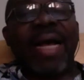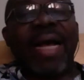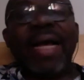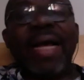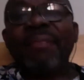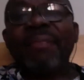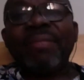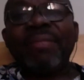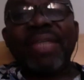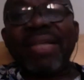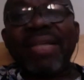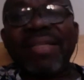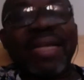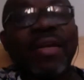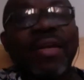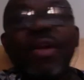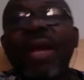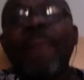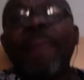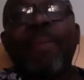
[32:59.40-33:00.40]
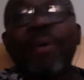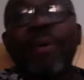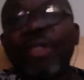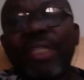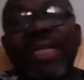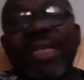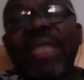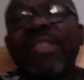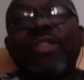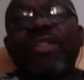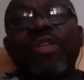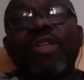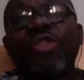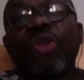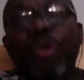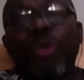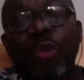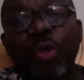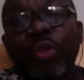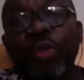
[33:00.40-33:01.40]
that's another project that is also
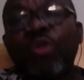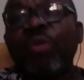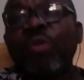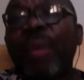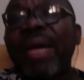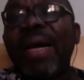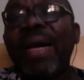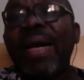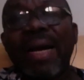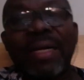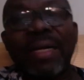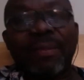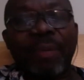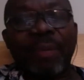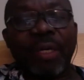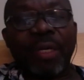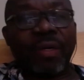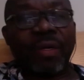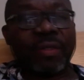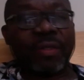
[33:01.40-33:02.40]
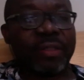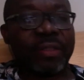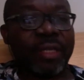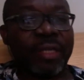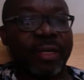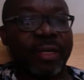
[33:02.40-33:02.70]
close to my heart, because